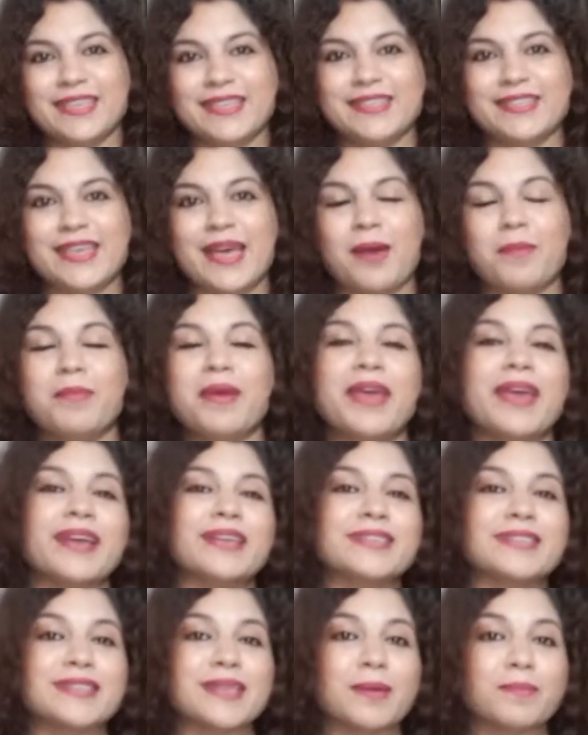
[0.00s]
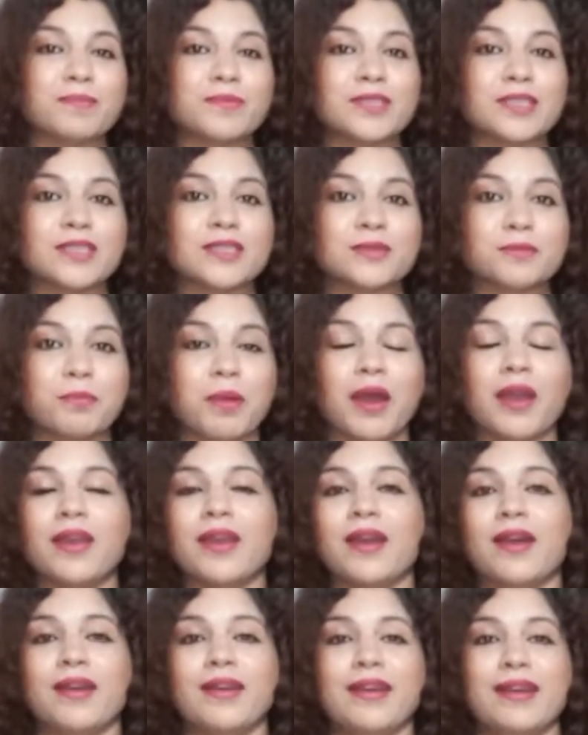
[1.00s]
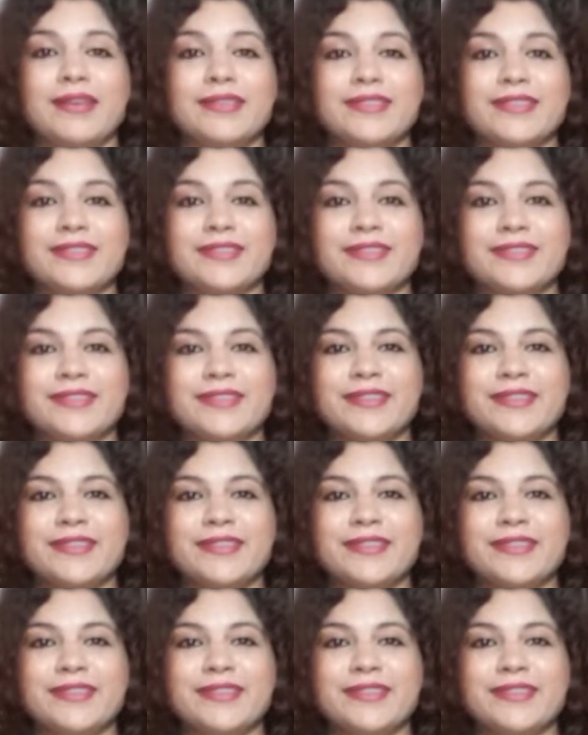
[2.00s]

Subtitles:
exam accepted by IIT.